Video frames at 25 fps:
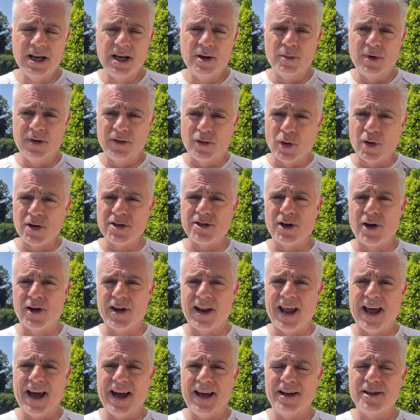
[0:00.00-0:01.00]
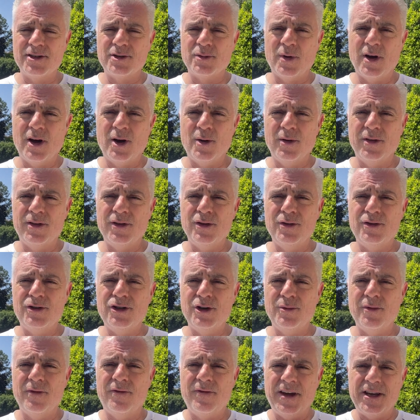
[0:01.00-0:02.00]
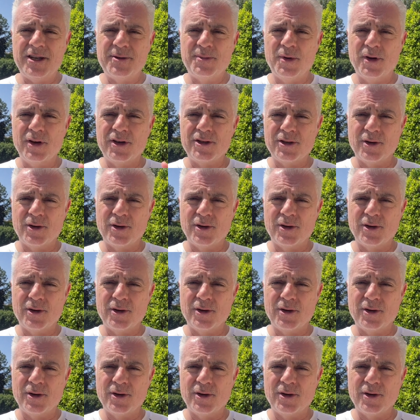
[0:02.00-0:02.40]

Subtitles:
But of course, online as well with YouTube and Facebook.